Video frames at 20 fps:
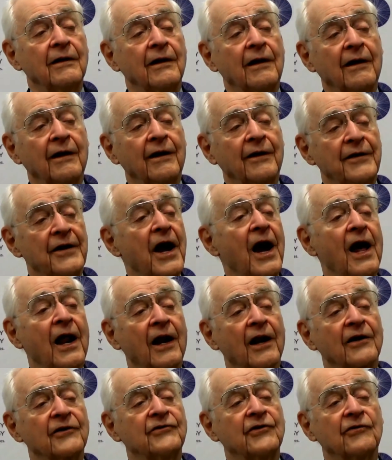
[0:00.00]

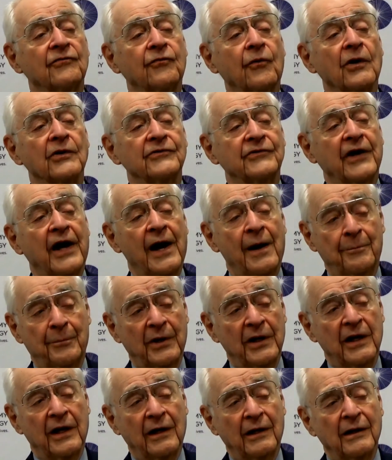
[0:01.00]
knowledge of what's
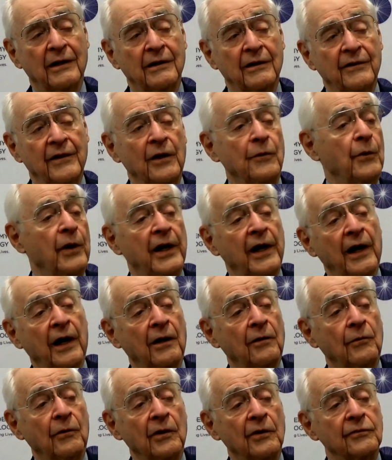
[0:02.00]
happening than we
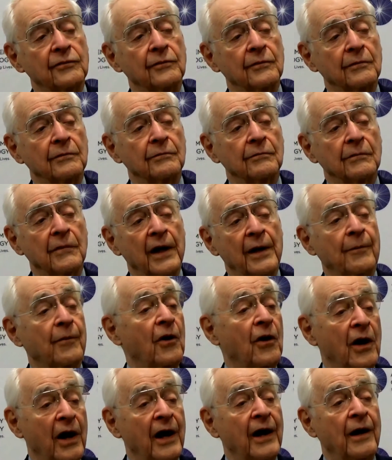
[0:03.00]
had with
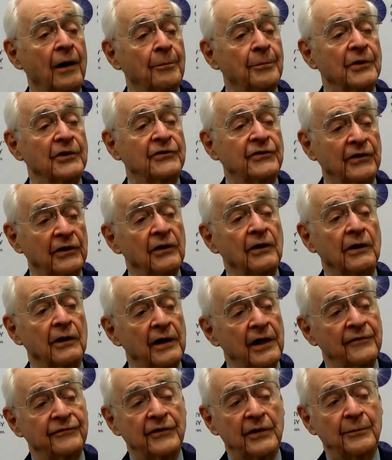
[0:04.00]
MRI up until
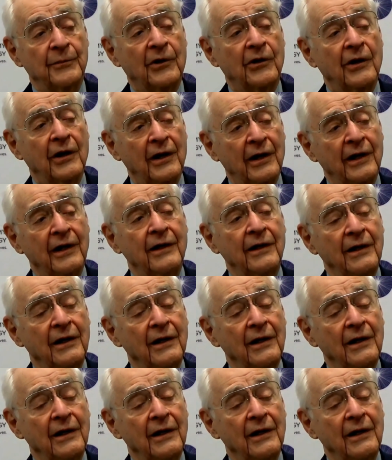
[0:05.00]
fMRI.